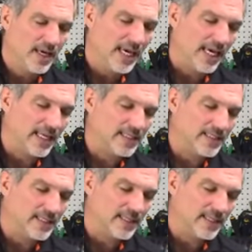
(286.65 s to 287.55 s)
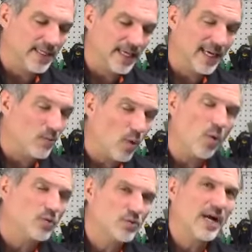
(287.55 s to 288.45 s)
And it
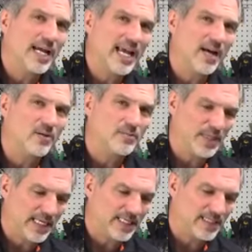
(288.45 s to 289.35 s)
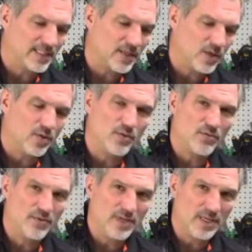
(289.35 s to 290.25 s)
won't dry out because it's
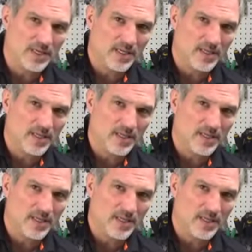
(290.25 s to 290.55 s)
UV